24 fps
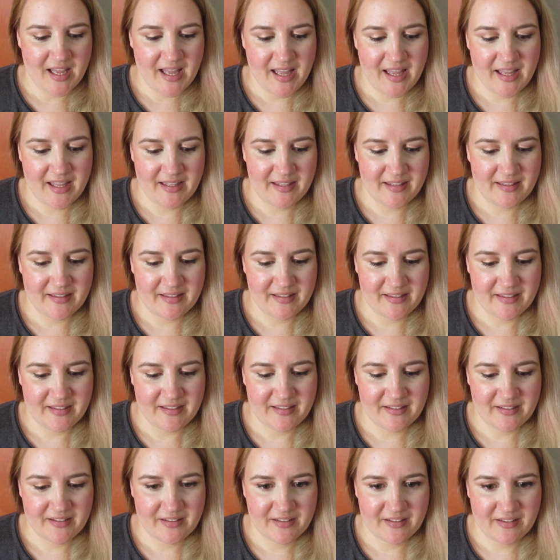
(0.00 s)
and
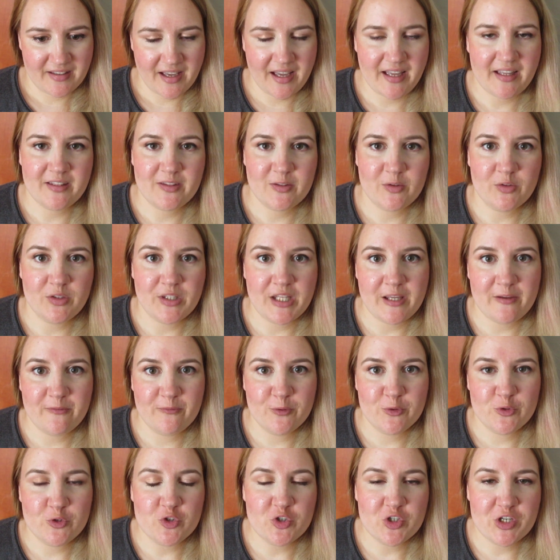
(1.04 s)
I thought I
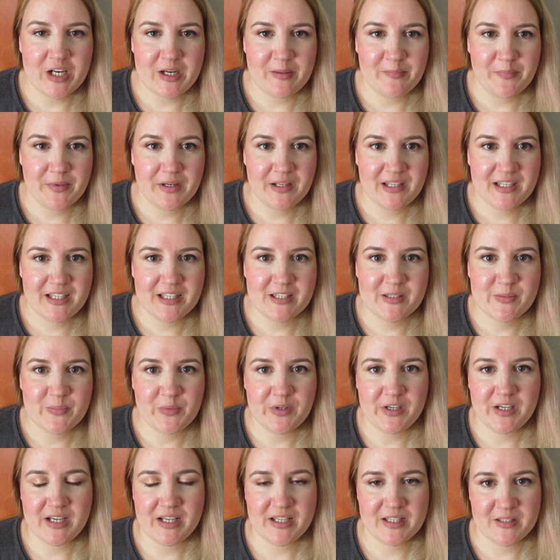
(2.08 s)
would share my
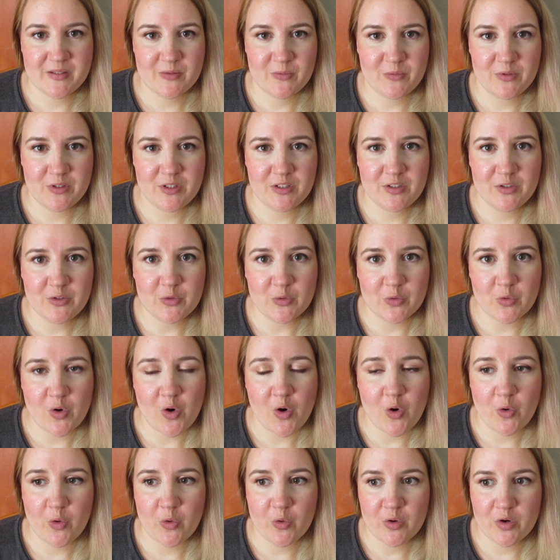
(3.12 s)
experience with you
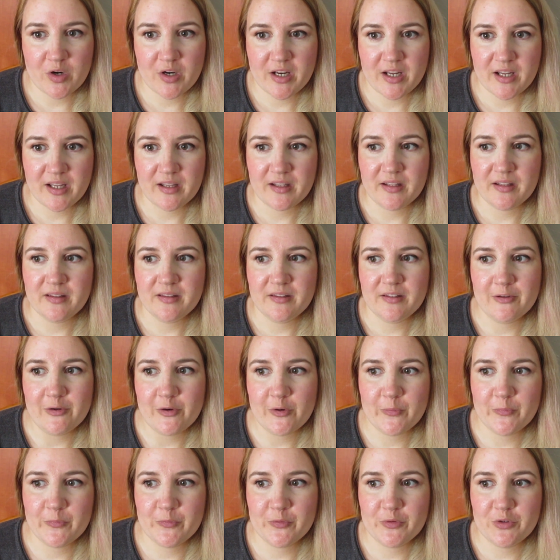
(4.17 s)
all, and
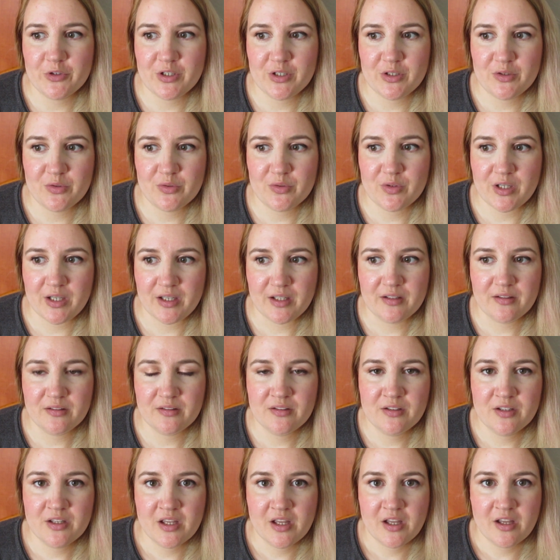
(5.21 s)
hopefully you can
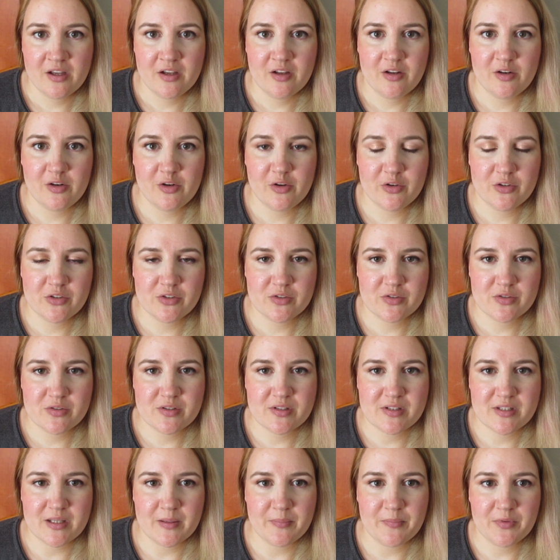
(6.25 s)
learn
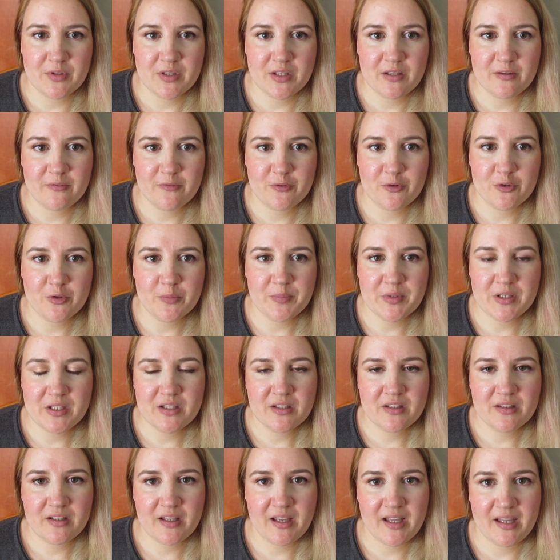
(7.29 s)
something from
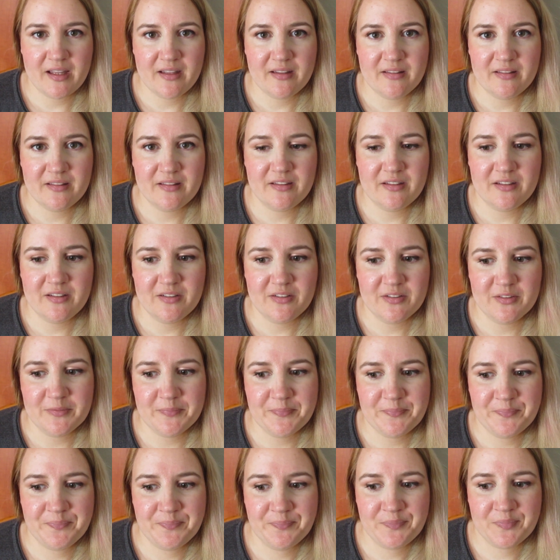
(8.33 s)
it. And uh,
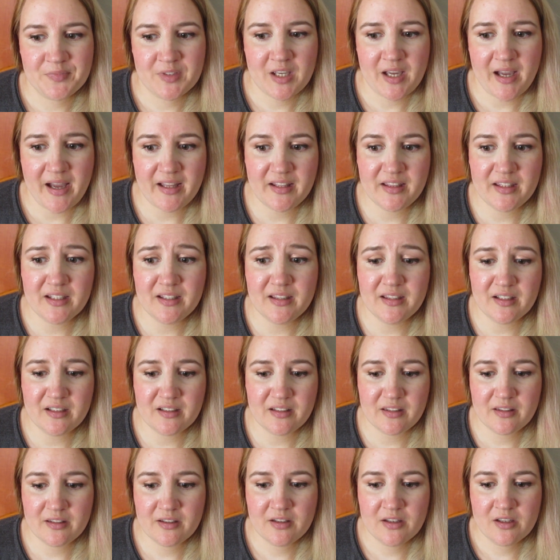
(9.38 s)
I did
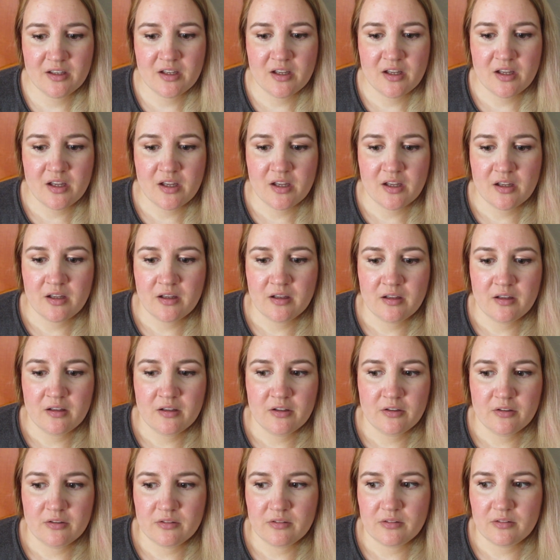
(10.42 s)
not
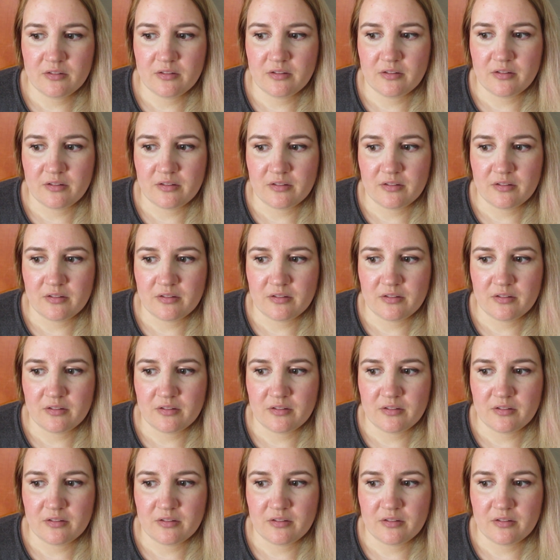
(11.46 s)
uh,